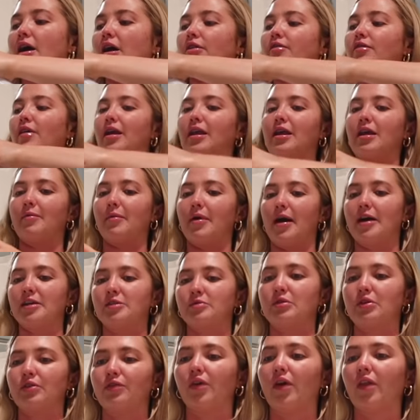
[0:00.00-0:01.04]
already am Cats
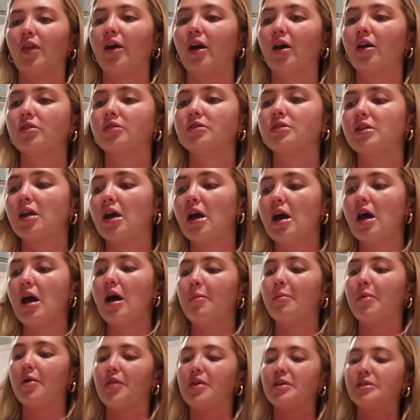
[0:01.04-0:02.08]
with a Friendly Ghost,
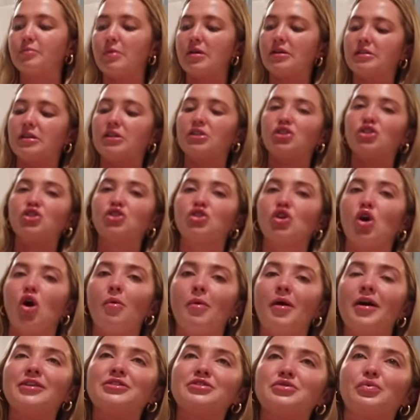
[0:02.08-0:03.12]
but this makes it so
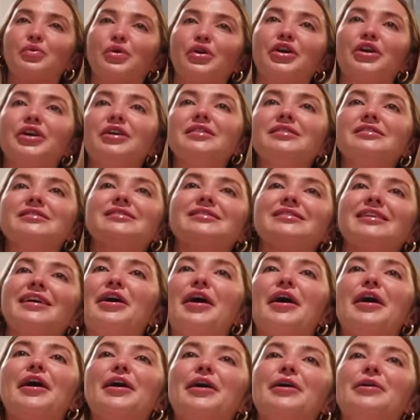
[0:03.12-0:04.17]
much worse.
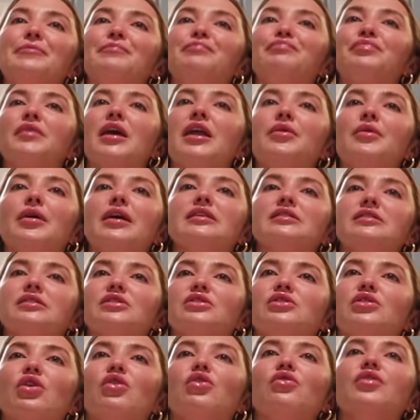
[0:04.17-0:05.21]
Um,
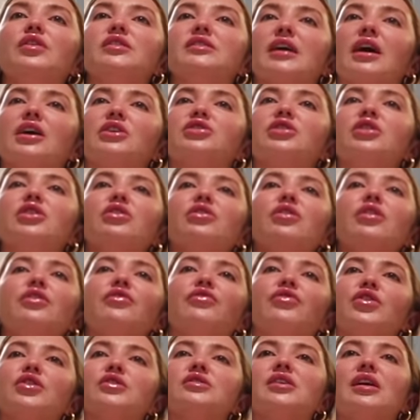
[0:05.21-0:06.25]
anyways, so it's actually her like
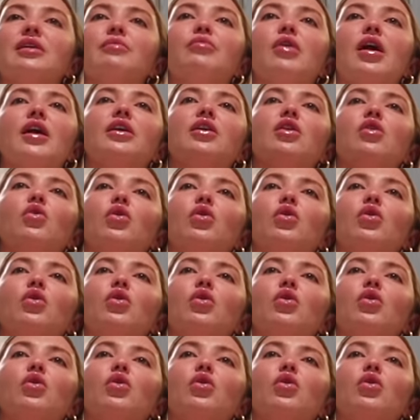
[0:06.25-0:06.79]
first time riding a